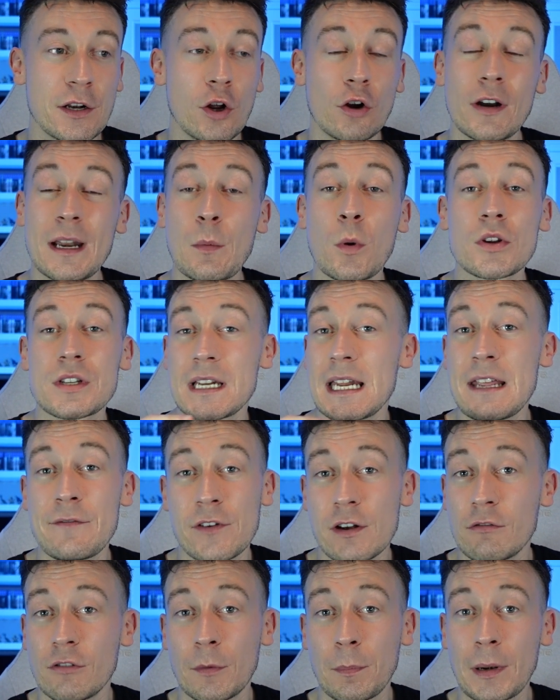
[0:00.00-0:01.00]
or it wasn't
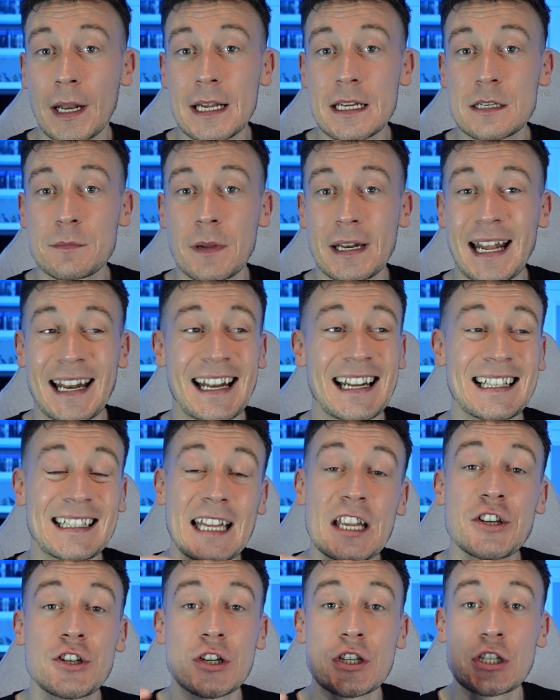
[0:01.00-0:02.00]
even a replacement, an
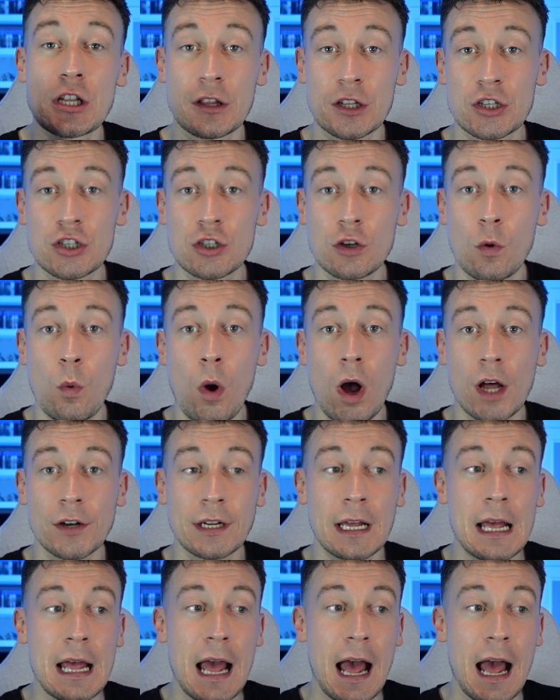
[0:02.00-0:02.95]
addition to the squad,